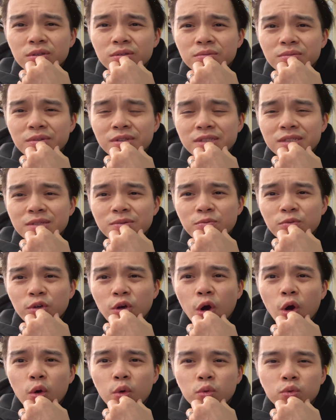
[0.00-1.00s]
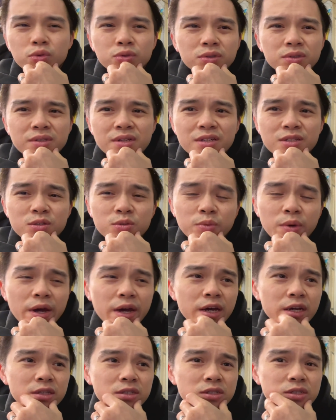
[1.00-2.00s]
it's cold, it's
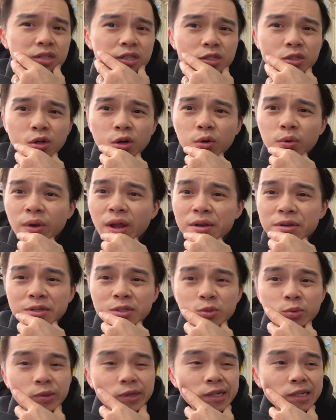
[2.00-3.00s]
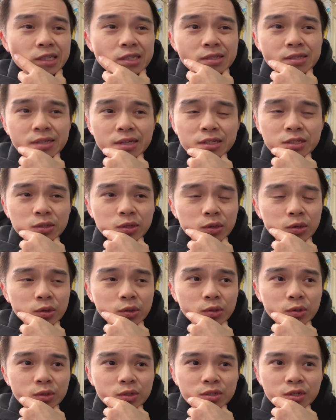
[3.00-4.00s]
wet, it's cold and it's wet, so
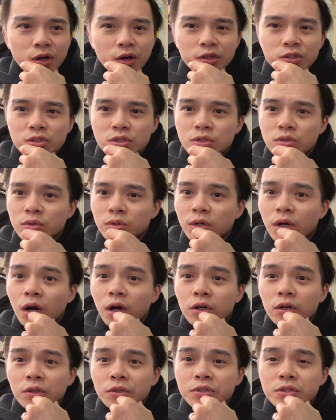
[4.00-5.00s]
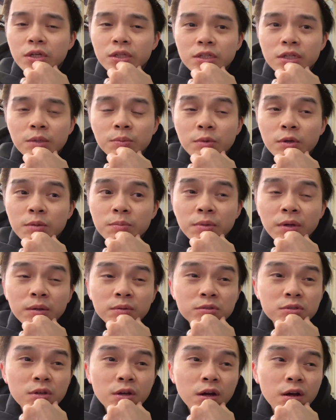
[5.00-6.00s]
it's hard to do car content at the moment.
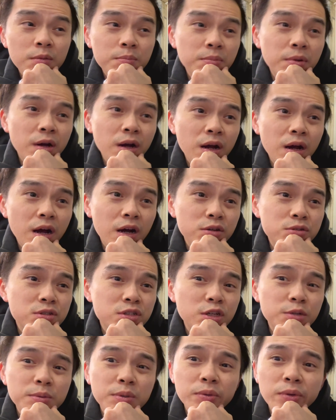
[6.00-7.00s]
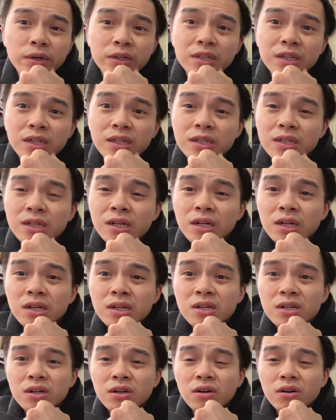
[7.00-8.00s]
But I'll still be working
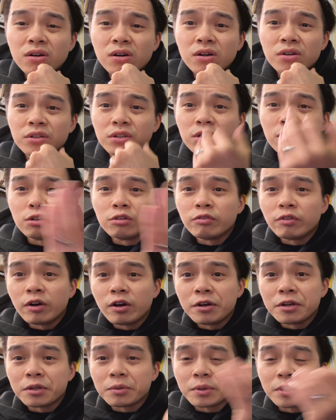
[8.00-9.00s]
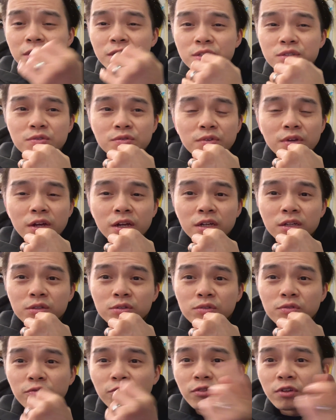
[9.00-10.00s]
on the Golf R anyways.
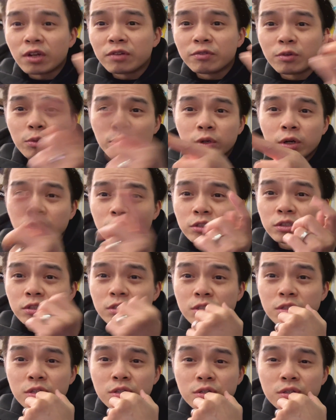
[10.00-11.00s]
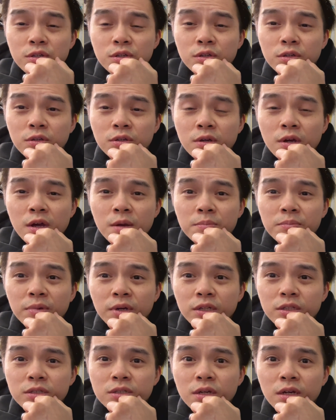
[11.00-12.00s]
3 other wheel arches to do,
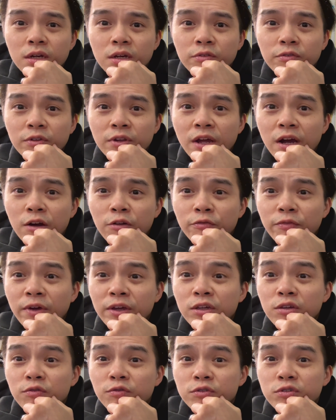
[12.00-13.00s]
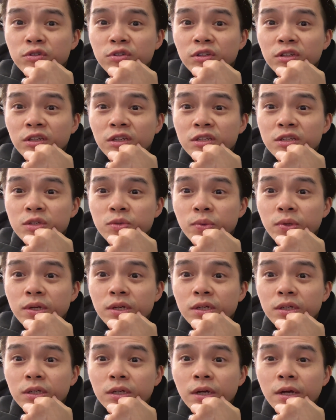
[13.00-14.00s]
but for now, thank you for tuning in this
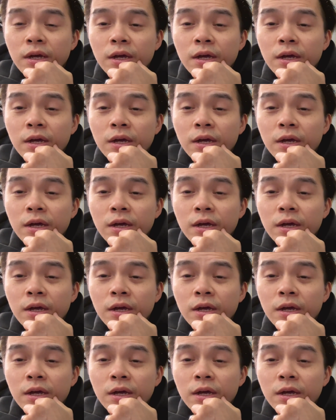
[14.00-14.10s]
week.